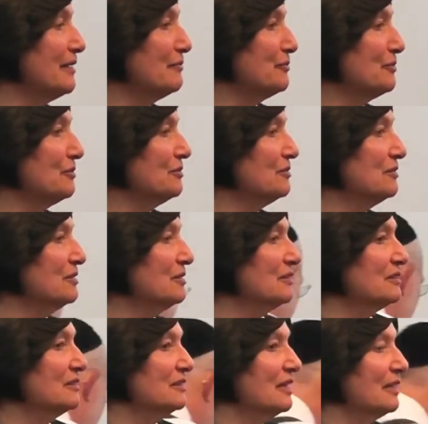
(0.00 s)
never
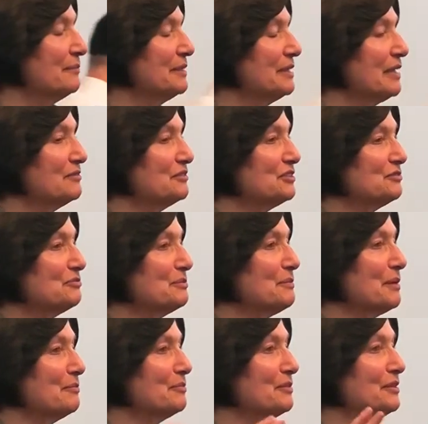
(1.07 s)
I mean, I just
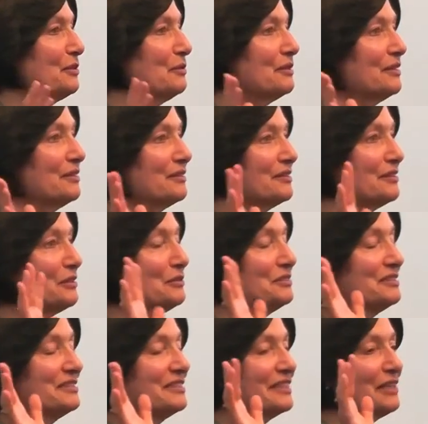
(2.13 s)
remember, the only
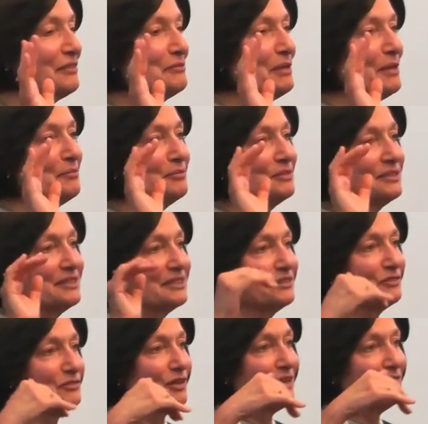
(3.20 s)
closest thing I remember is
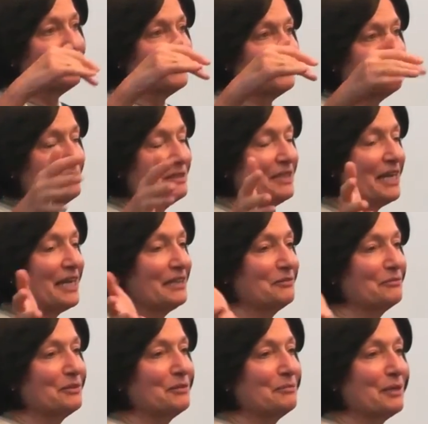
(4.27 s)
that driving to
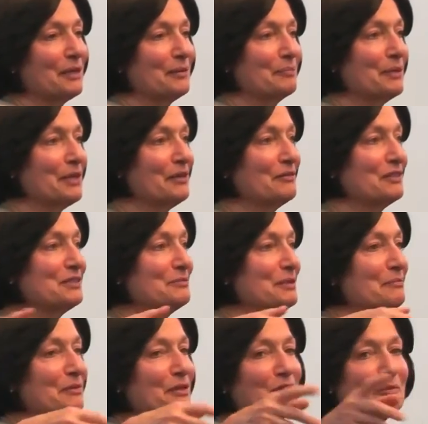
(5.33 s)
Manhattan with my parents,
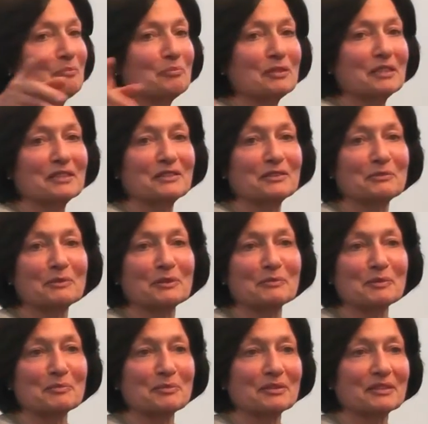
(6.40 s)
my mother pointed to
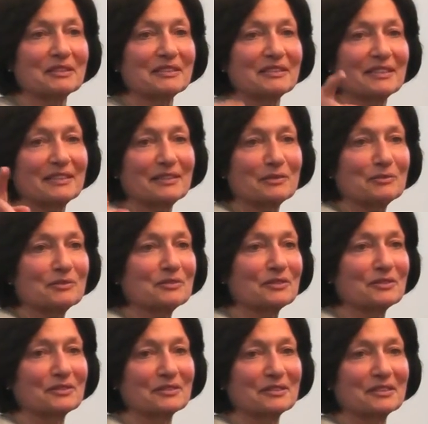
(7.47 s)
Williamsburg and said, those
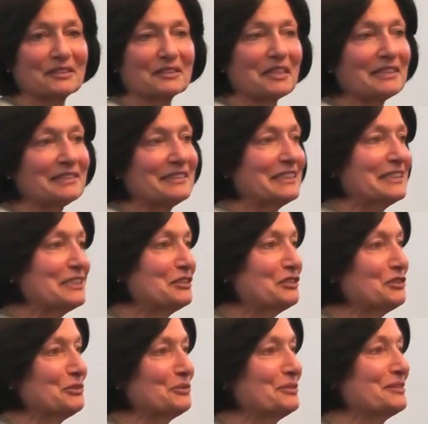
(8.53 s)
are Hasidic
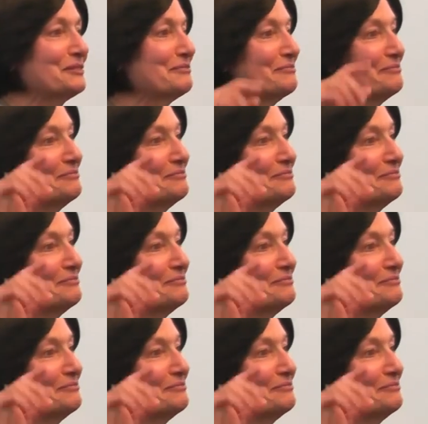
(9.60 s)
Jews.